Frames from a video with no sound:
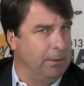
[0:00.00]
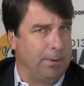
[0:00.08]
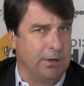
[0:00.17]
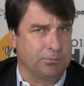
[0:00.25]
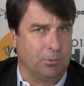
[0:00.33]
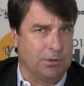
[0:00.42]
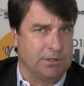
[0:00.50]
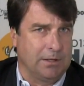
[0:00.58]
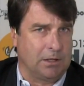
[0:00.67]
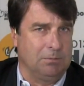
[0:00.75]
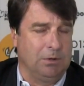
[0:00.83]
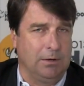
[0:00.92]
buzzwords in the
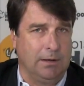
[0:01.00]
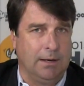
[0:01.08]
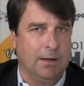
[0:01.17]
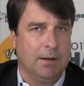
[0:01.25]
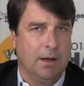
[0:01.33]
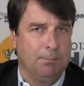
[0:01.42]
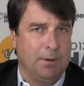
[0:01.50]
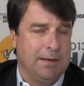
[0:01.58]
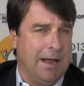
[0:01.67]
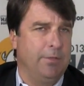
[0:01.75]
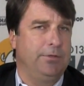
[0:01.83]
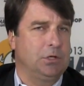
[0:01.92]
community. But
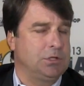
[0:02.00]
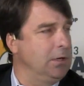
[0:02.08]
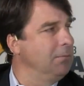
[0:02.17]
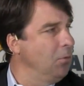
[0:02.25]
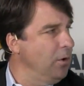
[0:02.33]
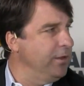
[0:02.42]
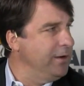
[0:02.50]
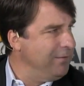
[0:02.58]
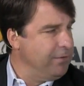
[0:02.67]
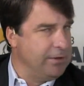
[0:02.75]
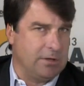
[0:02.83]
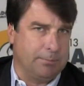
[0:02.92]
now this year, more than
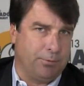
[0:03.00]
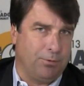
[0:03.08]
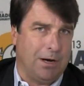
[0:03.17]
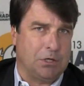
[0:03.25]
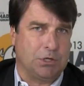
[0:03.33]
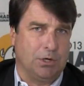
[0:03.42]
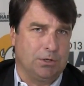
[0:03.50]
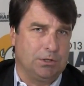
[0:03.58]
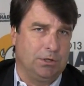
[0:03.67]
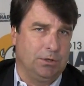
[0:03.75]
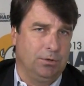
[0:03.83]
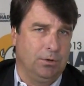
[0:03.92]
ever, there's a pressure
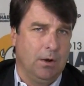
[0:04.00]
to